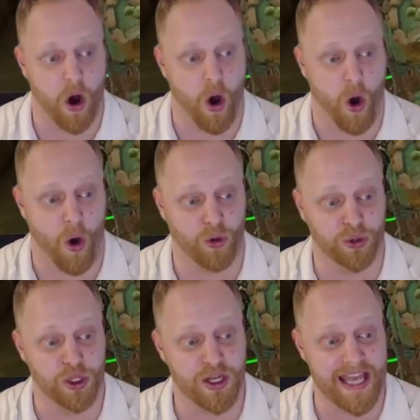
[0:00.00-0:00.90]
Oh,
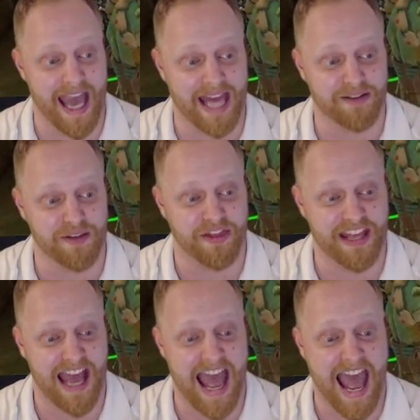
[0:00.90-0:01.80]
look at
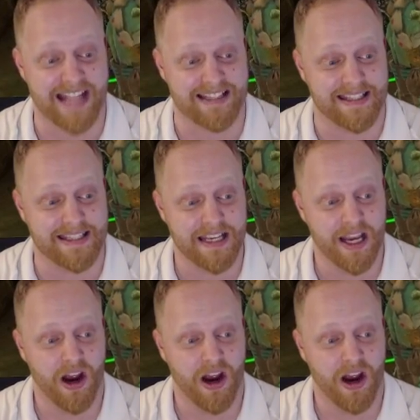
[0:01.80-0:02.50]
that.